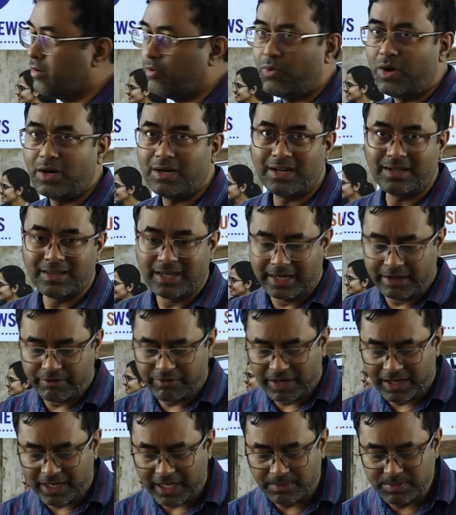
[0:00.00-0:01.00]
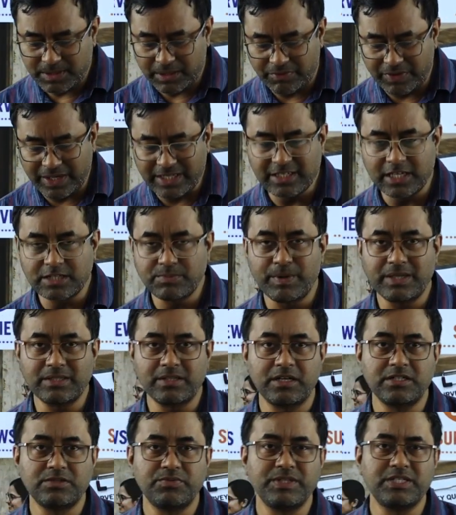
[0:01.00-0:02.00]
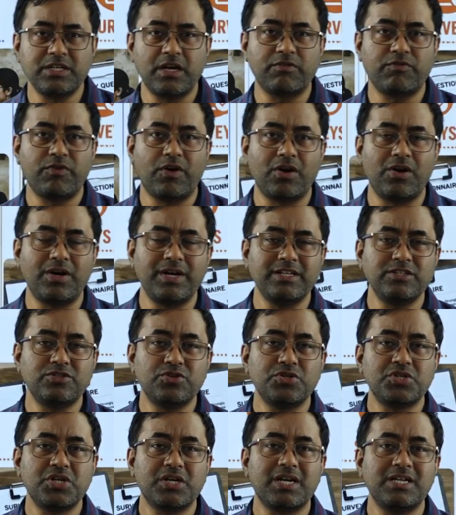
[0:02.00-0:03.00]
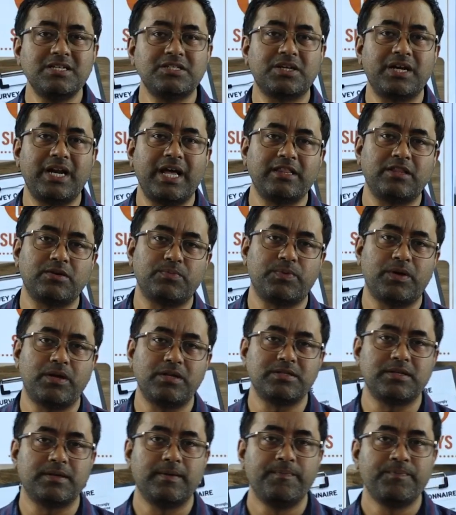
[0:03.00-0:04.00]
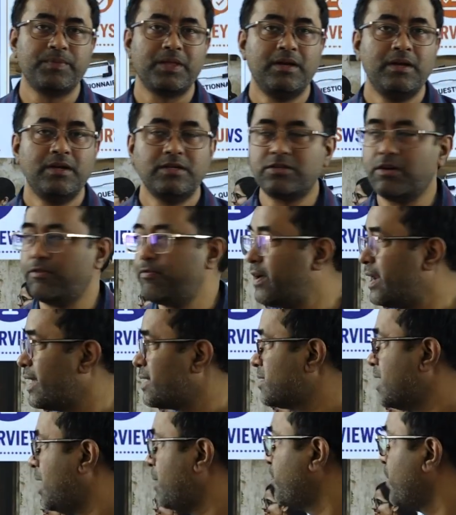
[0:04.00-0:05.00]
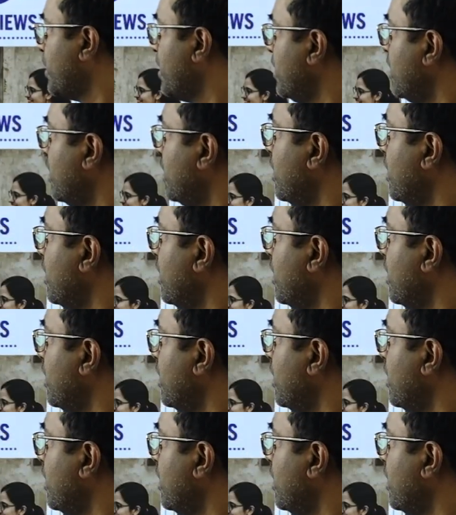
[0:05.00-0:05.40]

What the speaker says: What are the different types of research methods which are followed in socio-cultural anthropology? So for example,